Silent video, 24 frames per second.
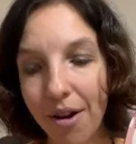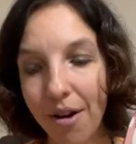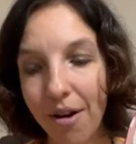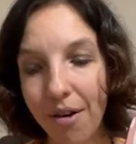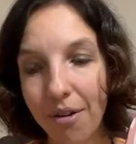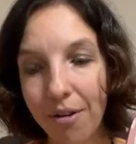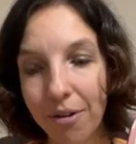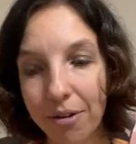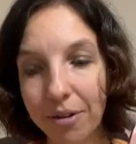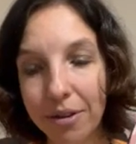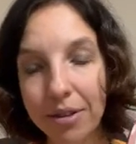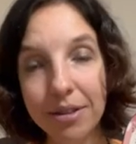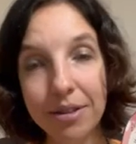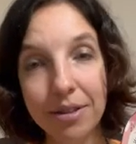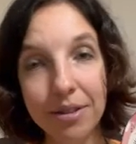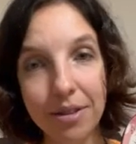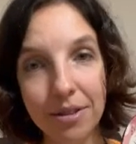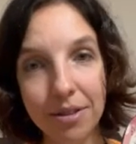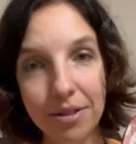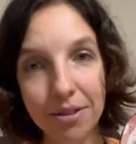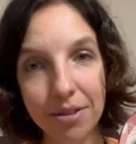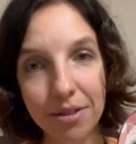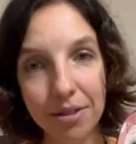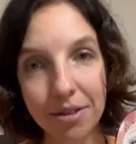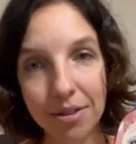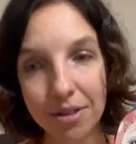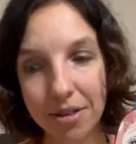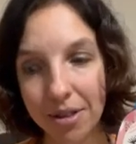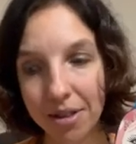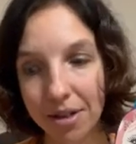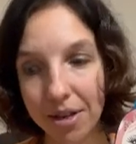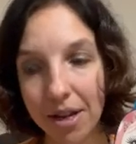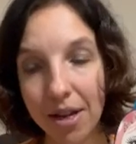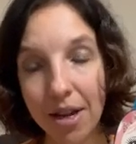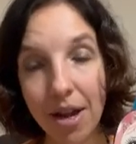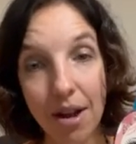our sister
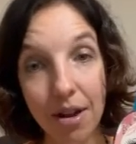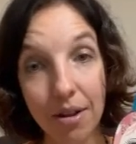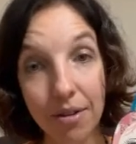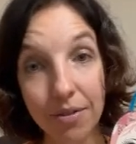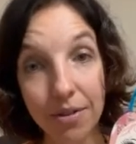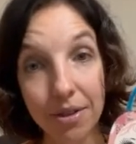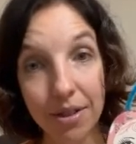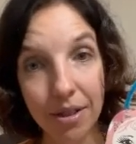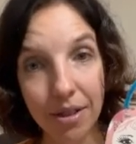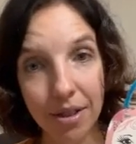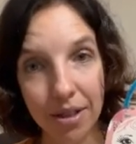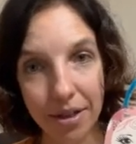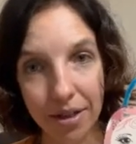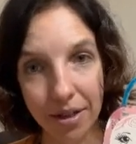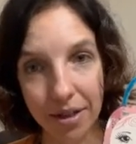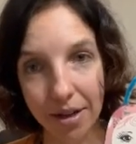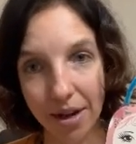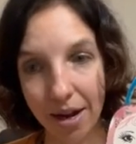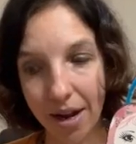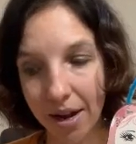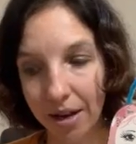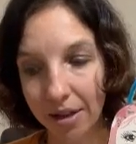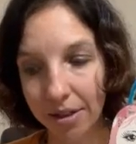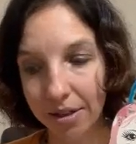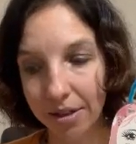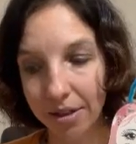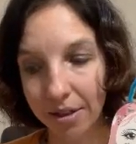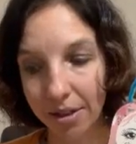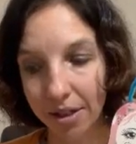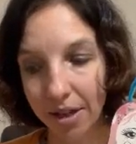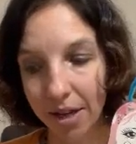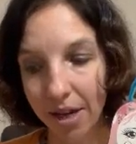city of Zelenograd.